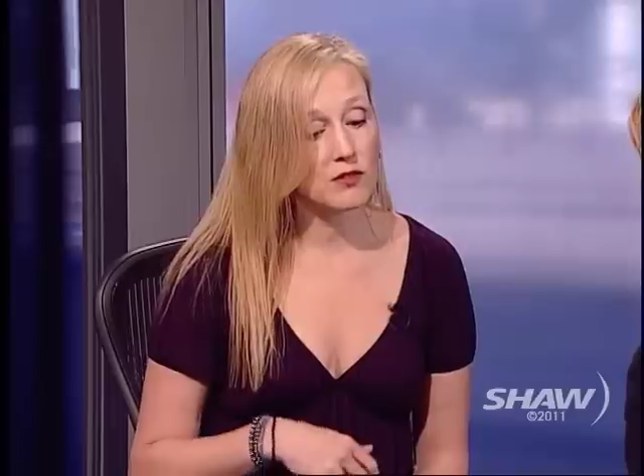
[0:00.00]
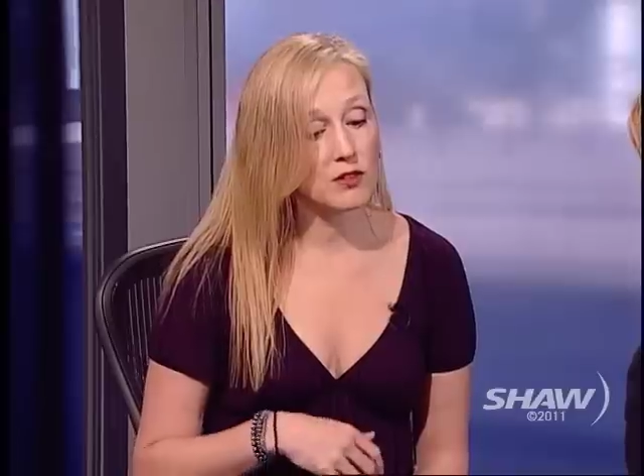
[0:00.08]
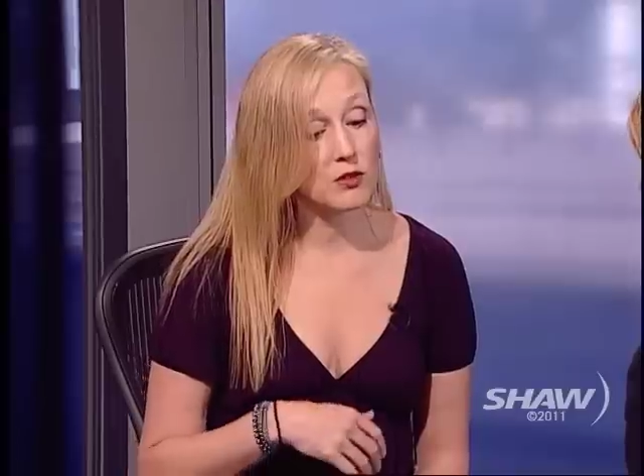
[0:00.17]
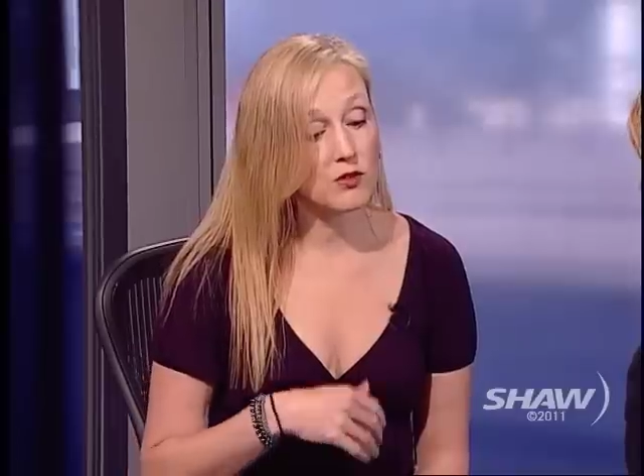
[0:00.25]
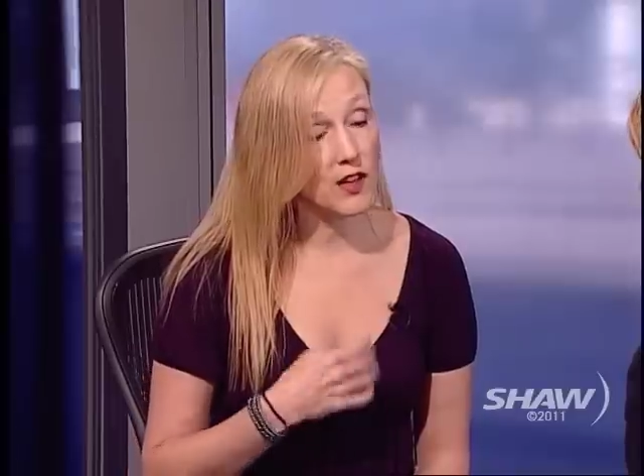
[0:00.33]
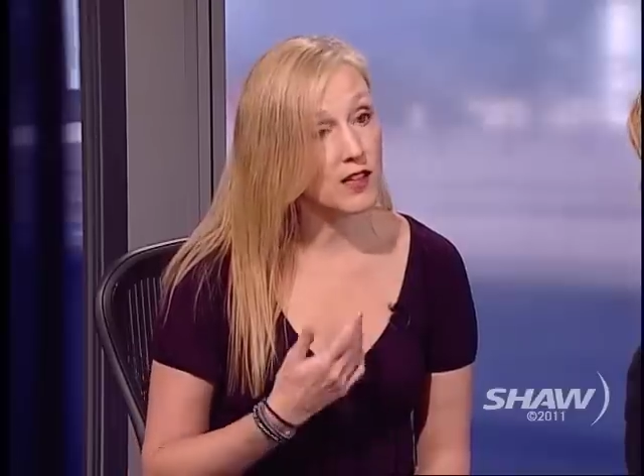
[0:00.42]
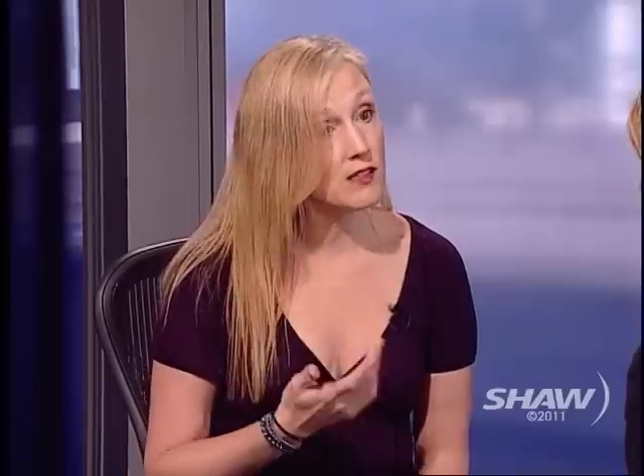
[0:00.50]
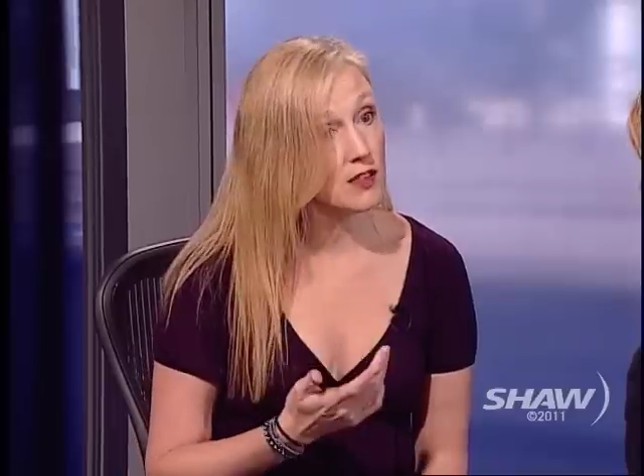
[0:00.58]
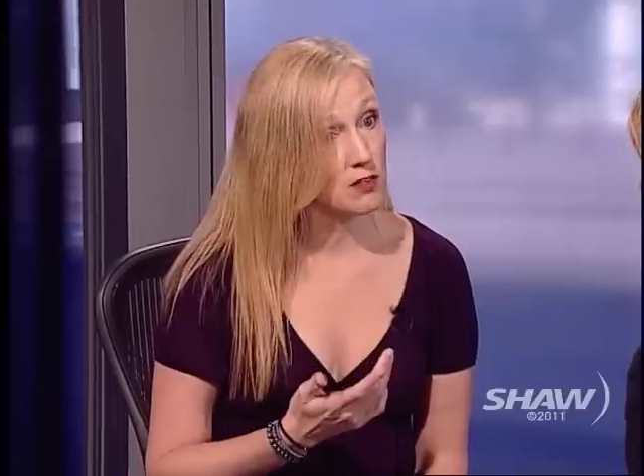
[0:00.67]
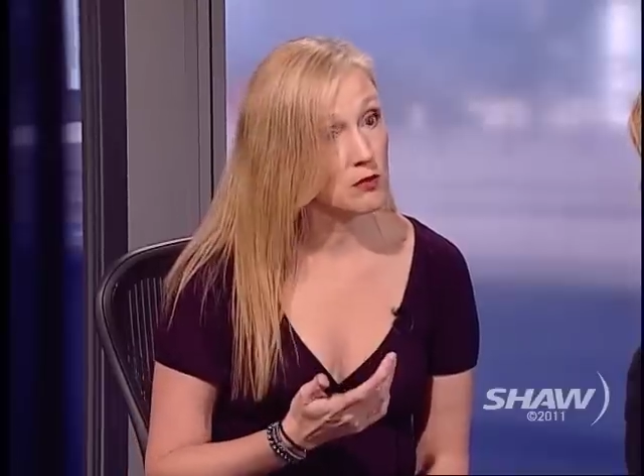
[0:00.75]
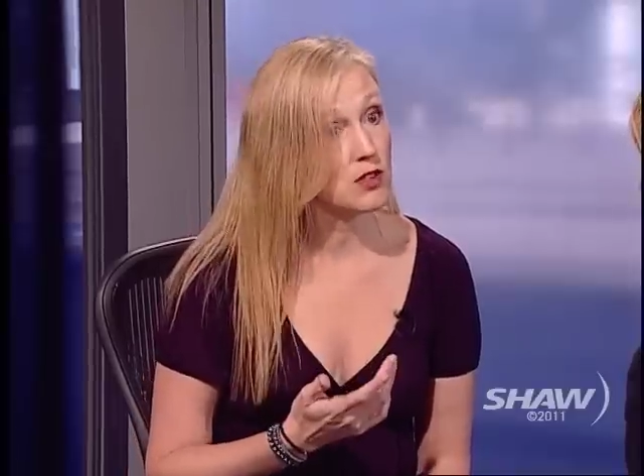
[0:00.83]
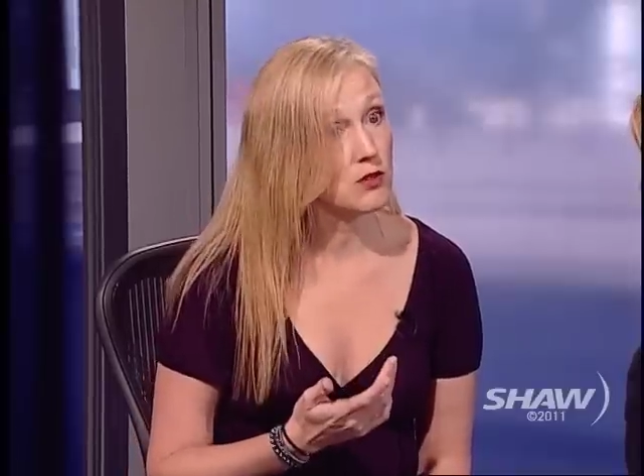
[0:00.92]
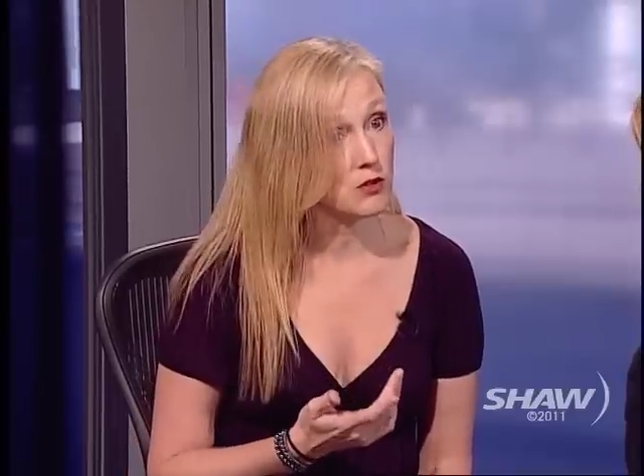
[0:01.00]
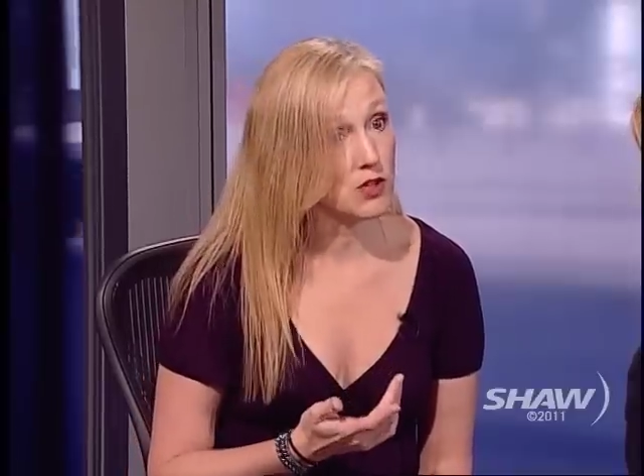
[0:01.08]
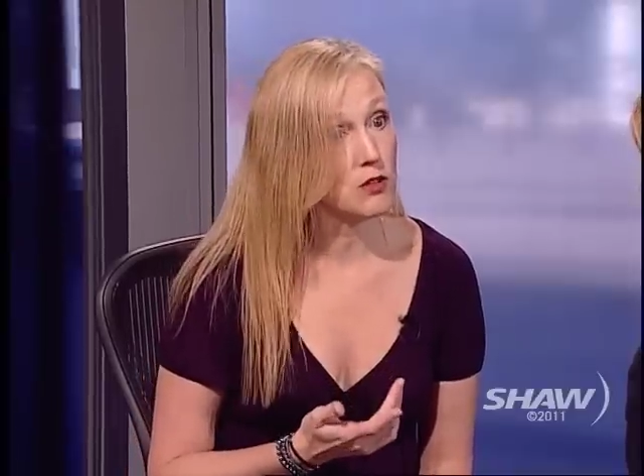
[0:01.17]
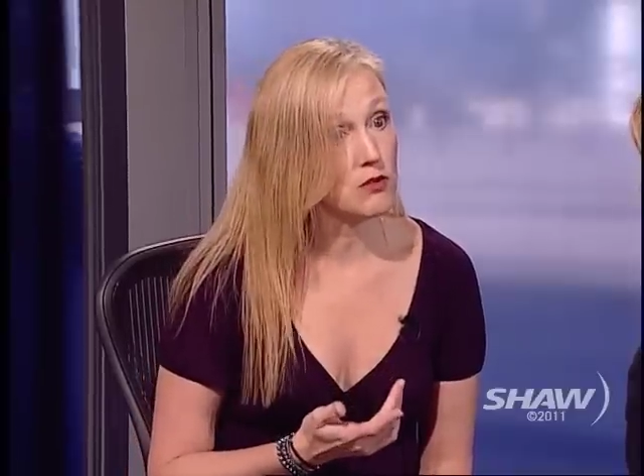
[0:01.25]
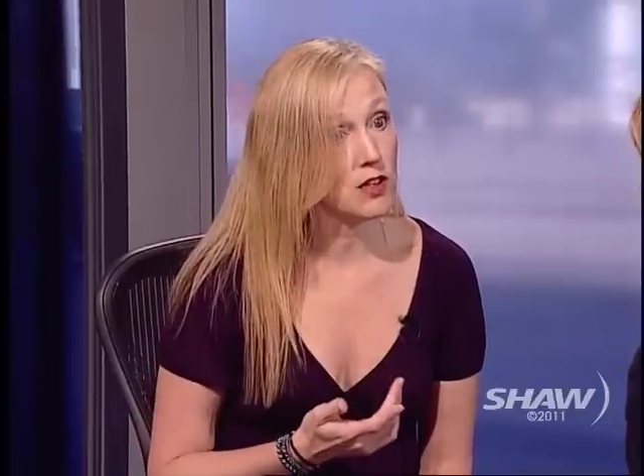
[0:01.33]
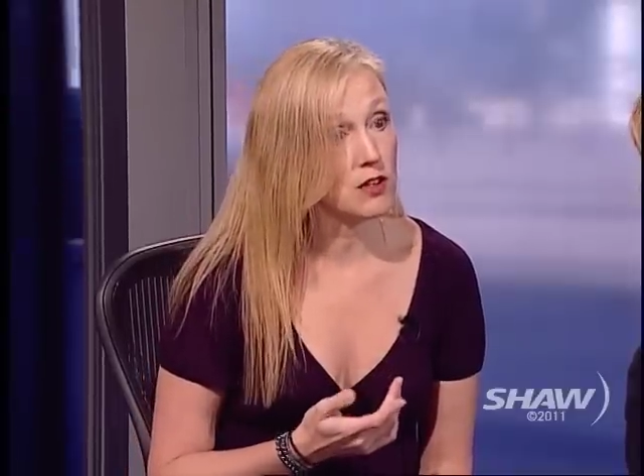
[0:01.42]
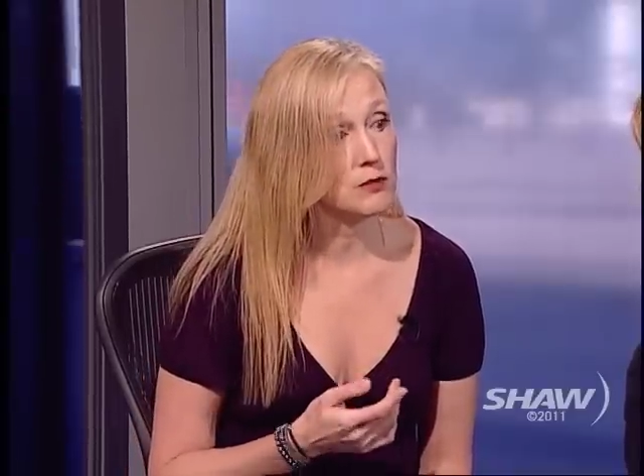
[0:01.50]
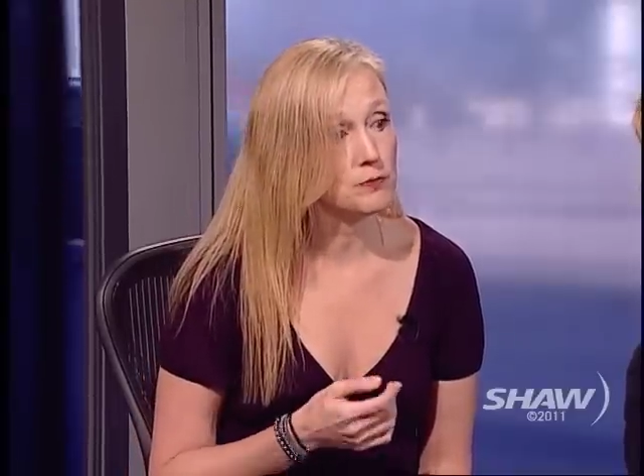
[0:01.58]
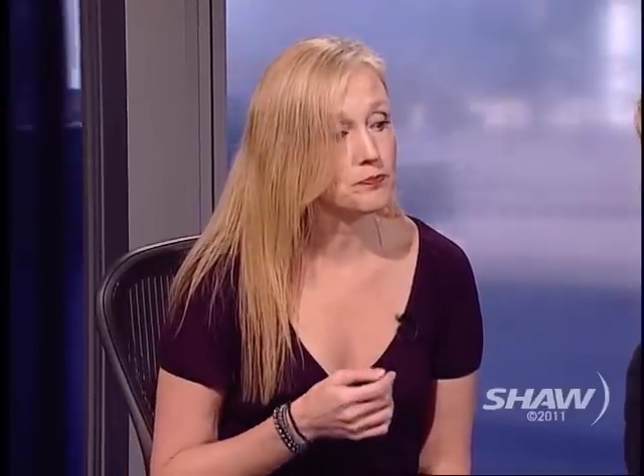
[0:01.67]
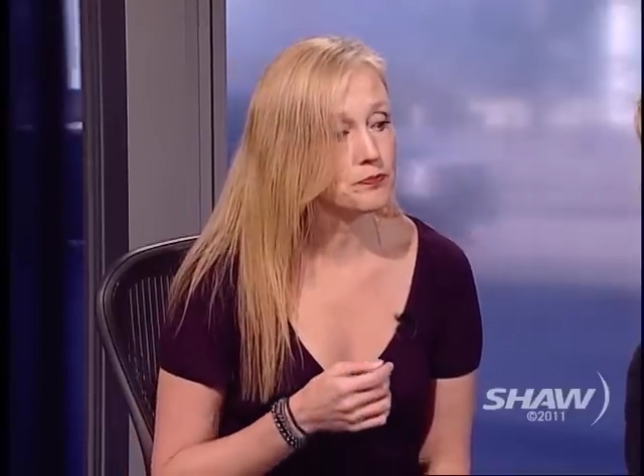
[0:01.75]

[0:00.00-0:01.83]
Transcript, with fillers: there's fascinating research out there